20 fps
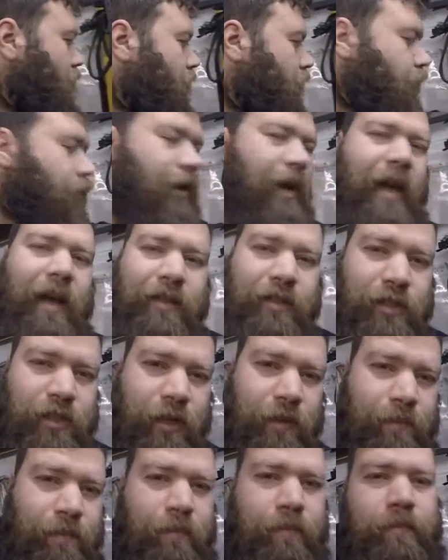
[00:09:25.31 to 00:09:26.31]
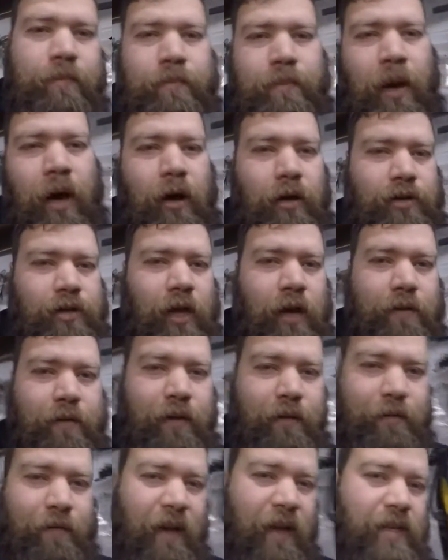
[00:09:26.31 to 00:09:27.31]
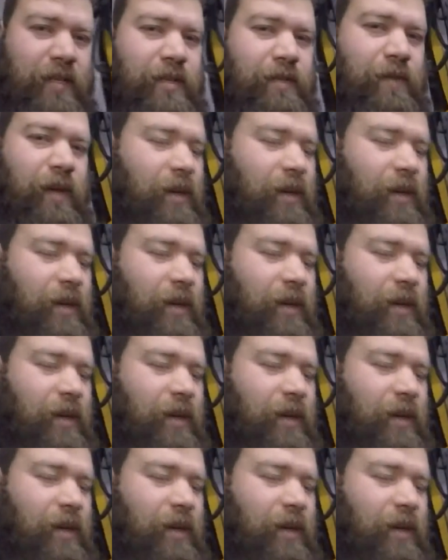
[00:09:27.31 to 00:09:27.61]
You're allowed to pass over the face of